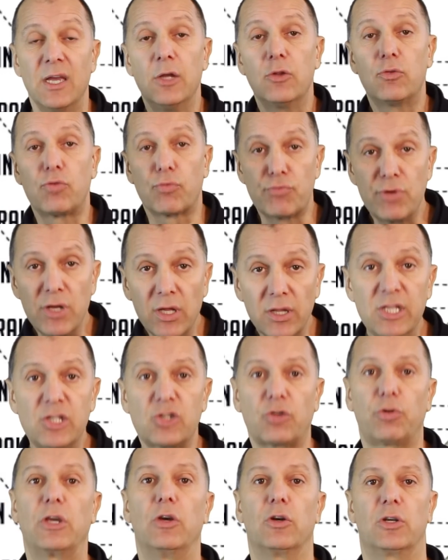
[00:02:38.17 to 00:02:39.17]
to really
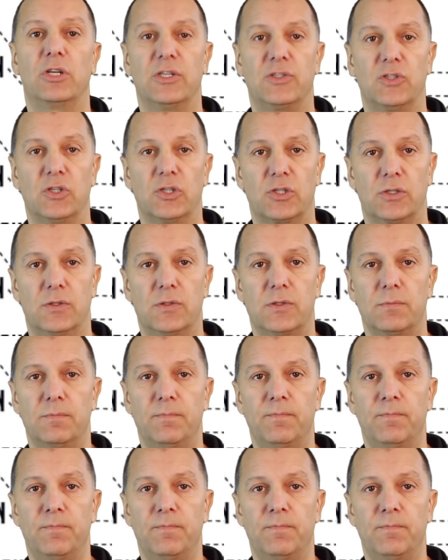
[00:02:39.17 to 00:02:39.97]
trigger decisions.